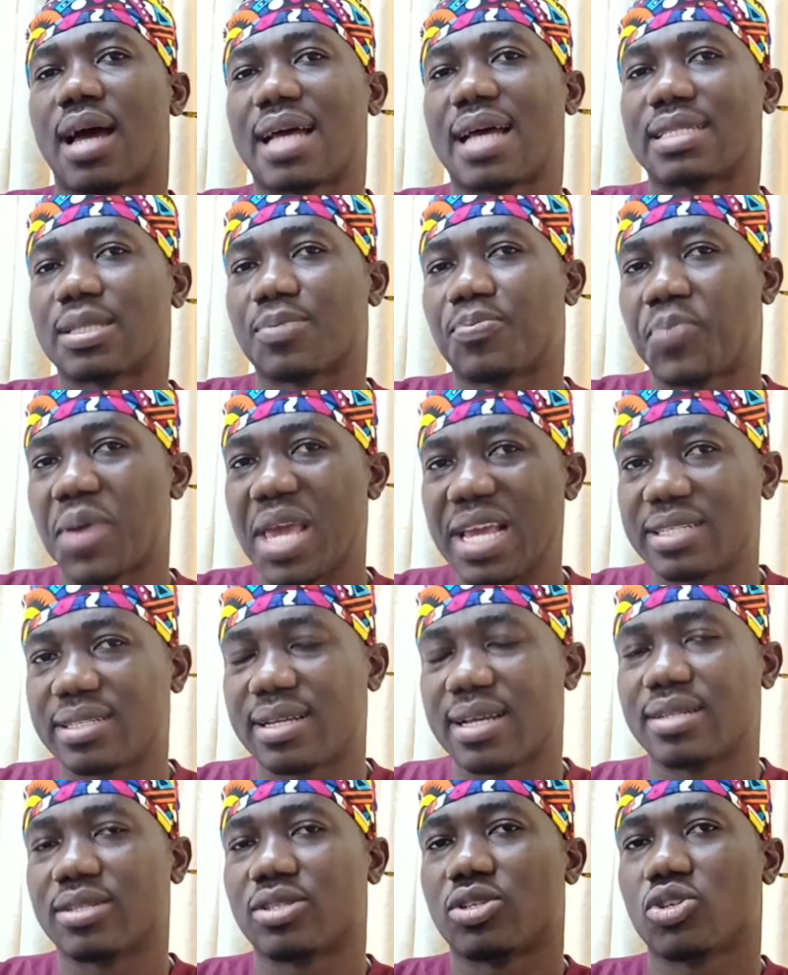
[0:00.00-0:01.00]
as a
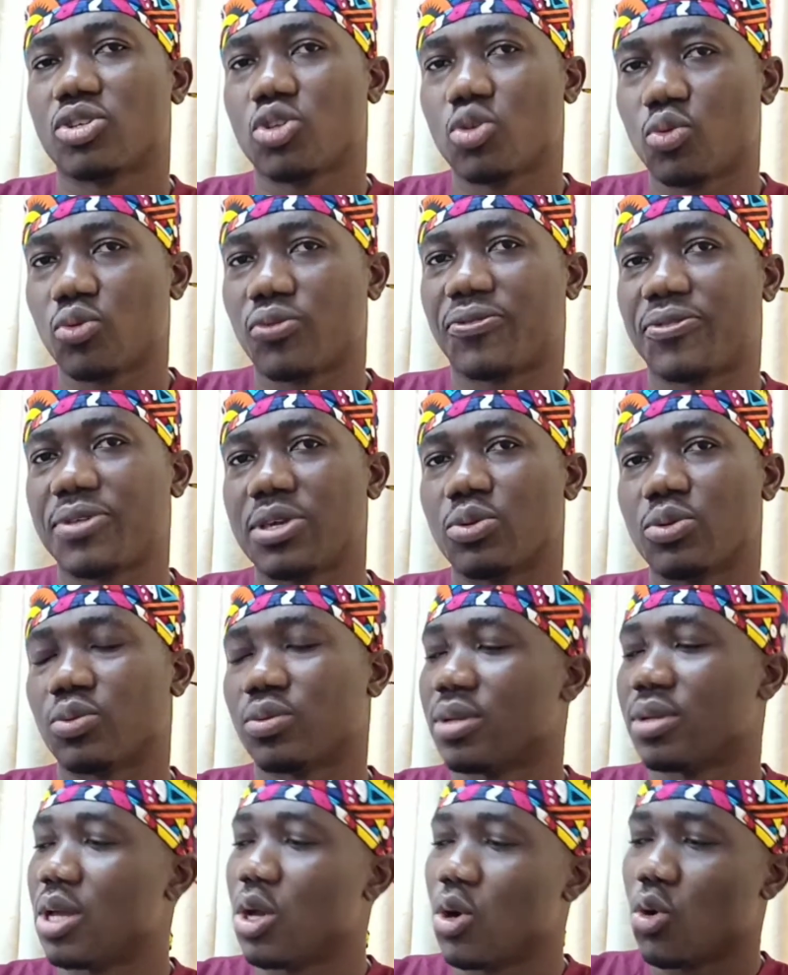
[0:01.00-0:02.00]
patient you feel.
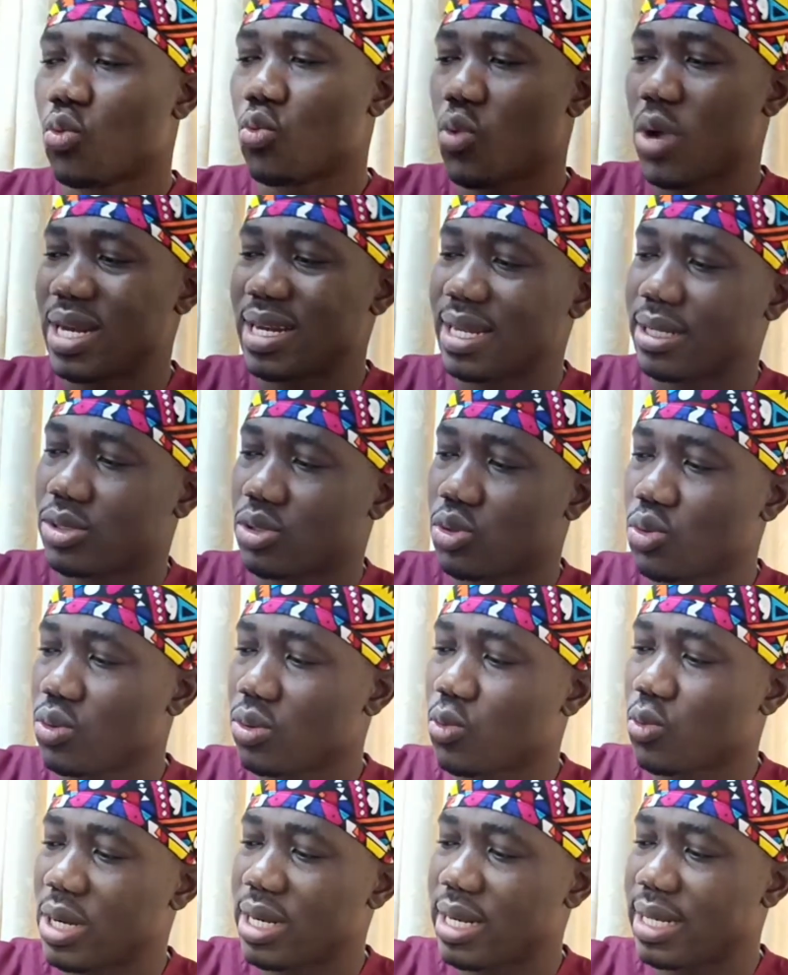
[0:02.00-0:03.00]
When the
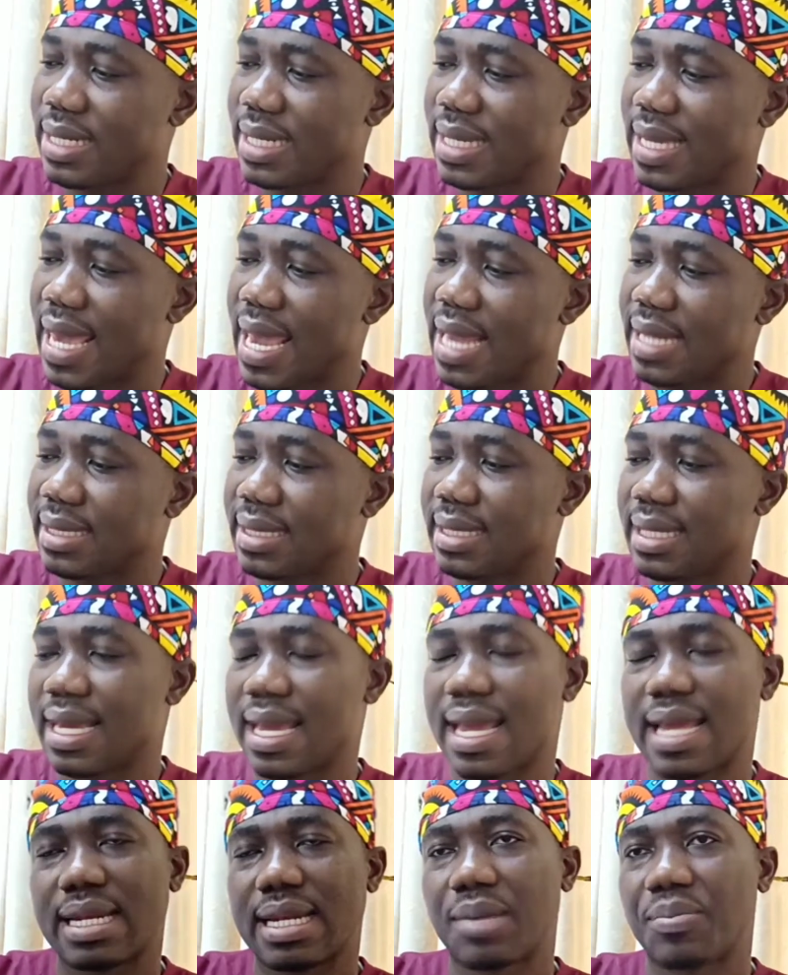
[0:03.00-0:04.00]
decay is in
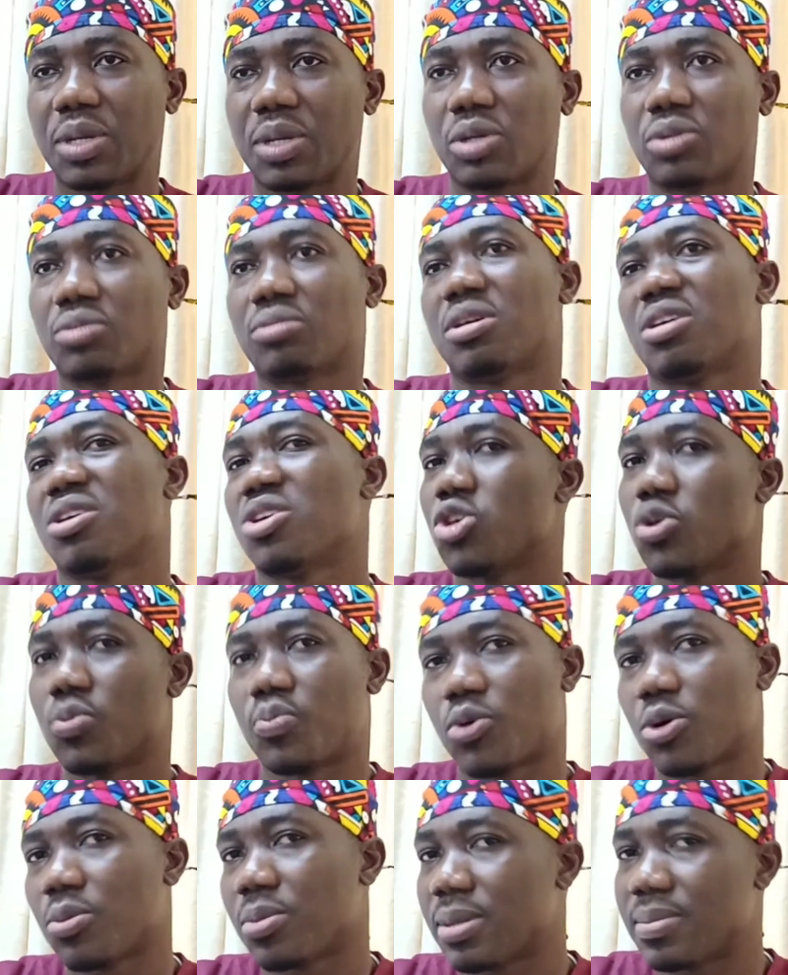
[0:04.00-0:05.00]
the enamel, you
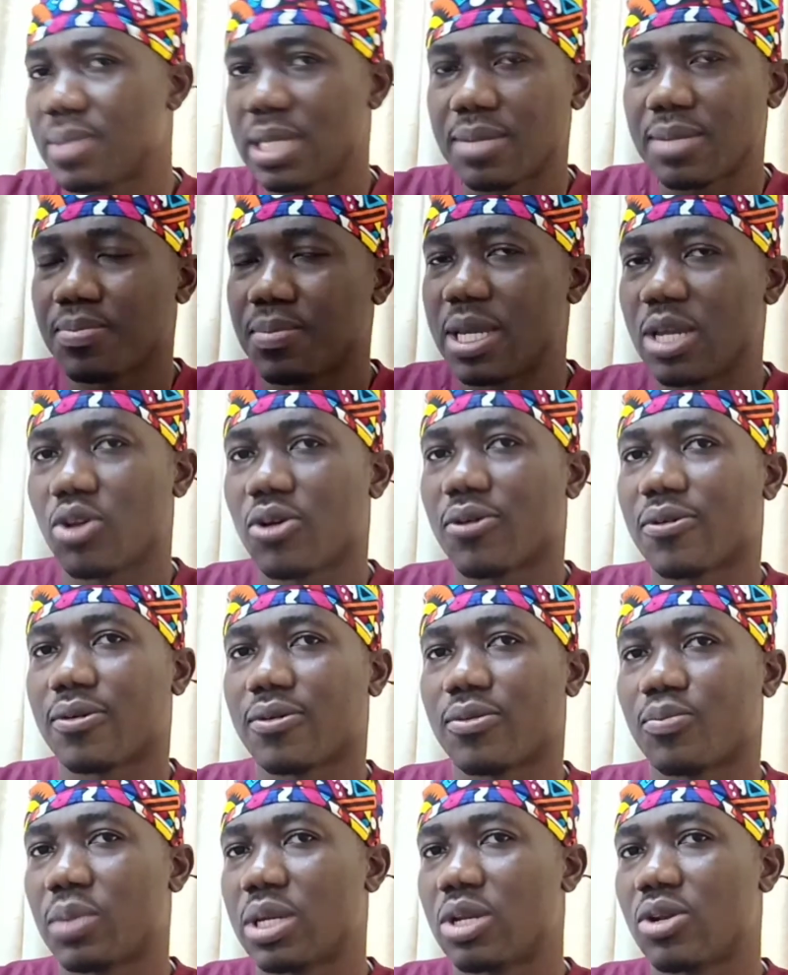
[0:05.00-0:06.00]
probably may
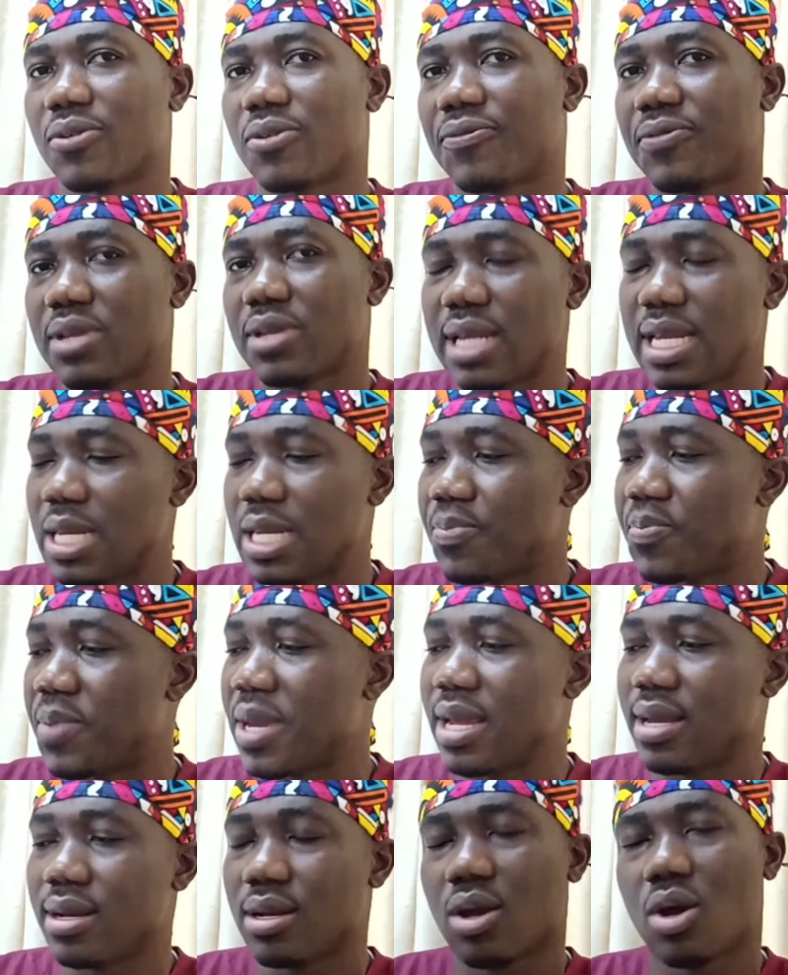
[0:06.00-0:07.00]
not feel any
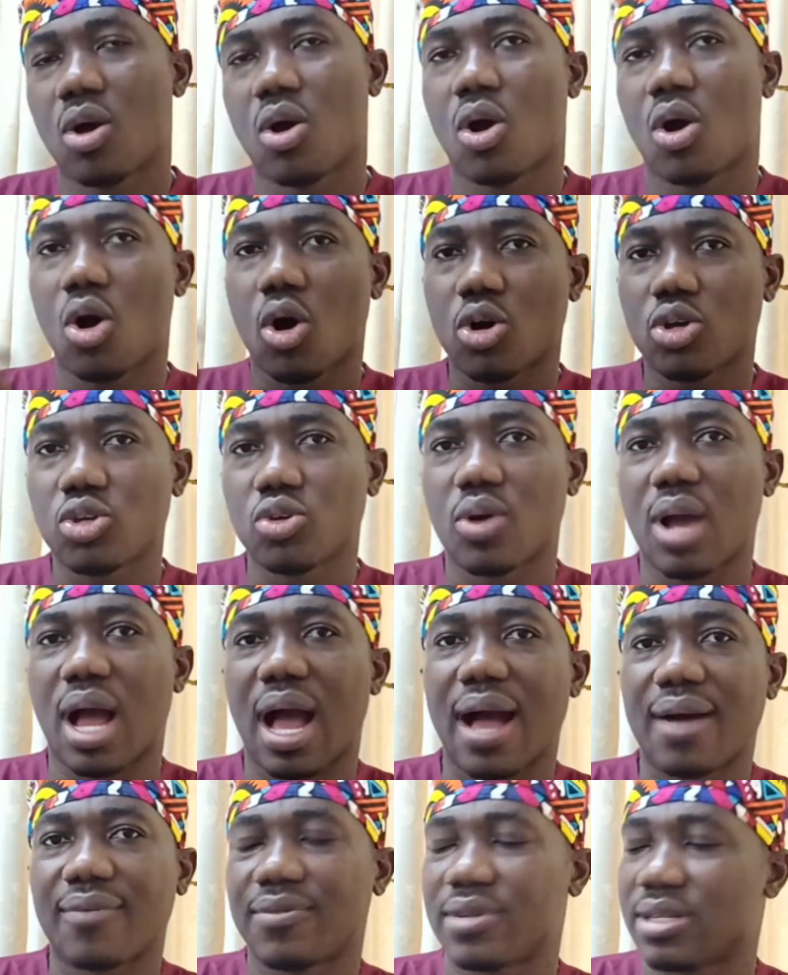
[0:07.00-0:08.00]
pain. All you
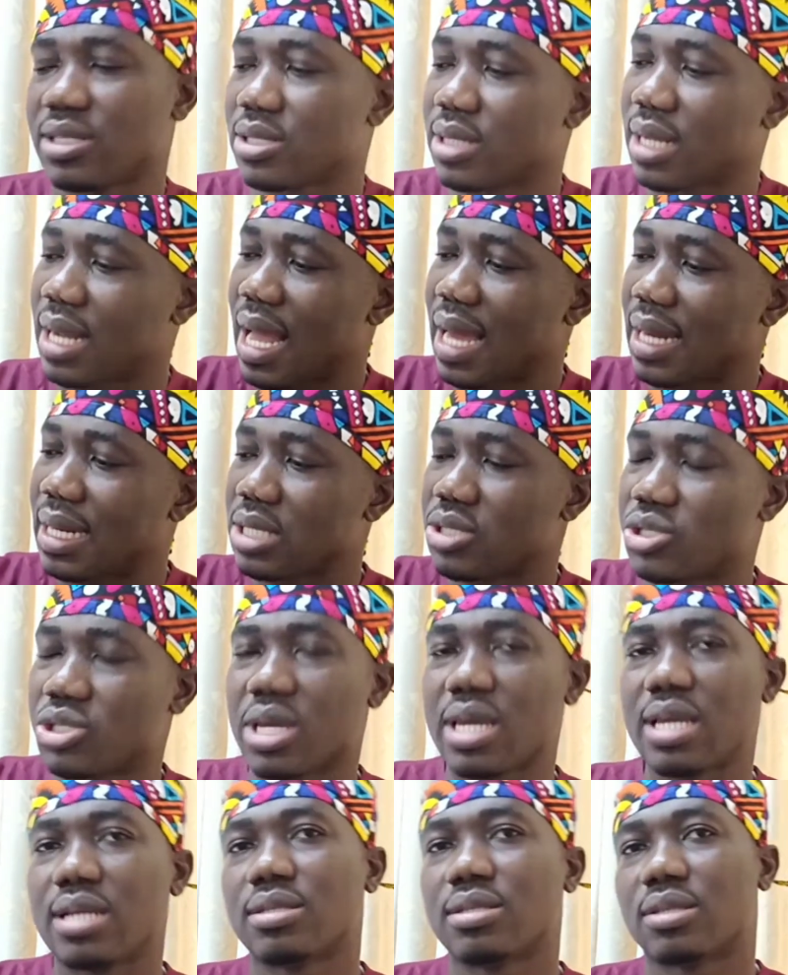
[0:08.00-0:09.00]
have is a color
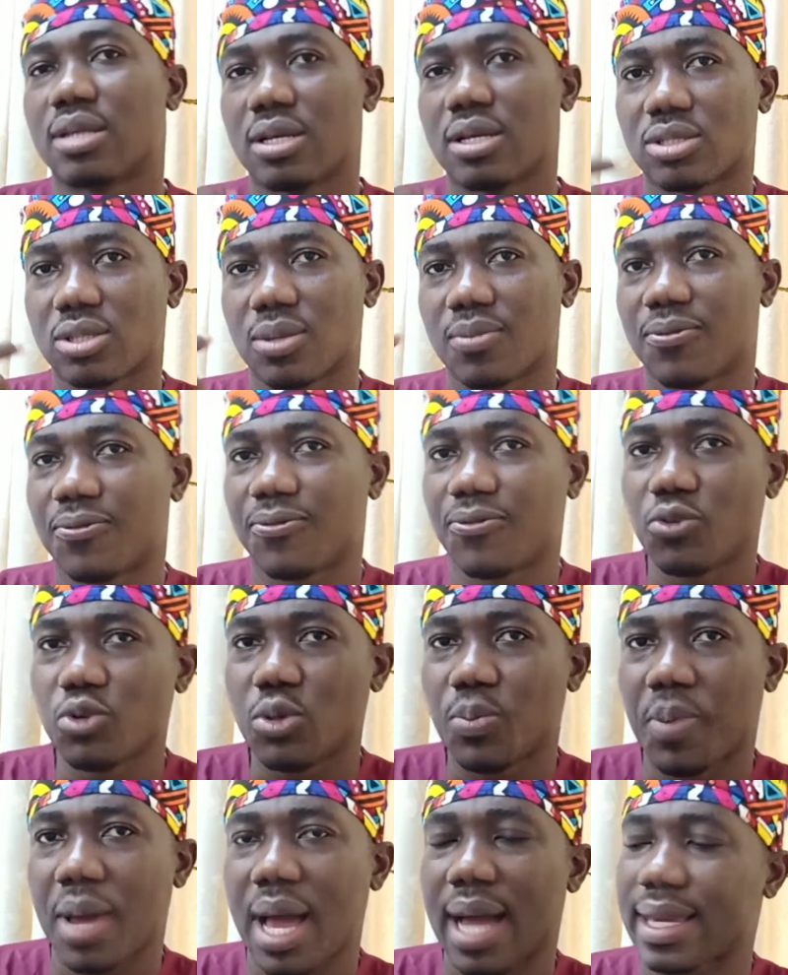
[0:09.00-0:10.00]
change, some
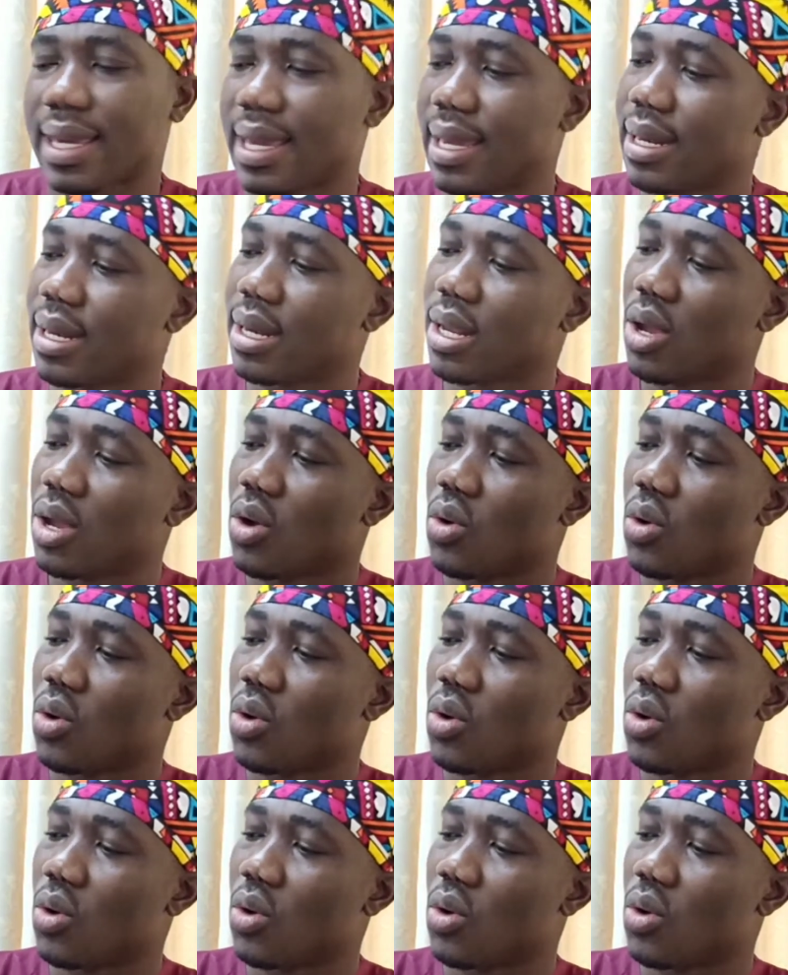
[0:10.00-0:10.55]
food packing.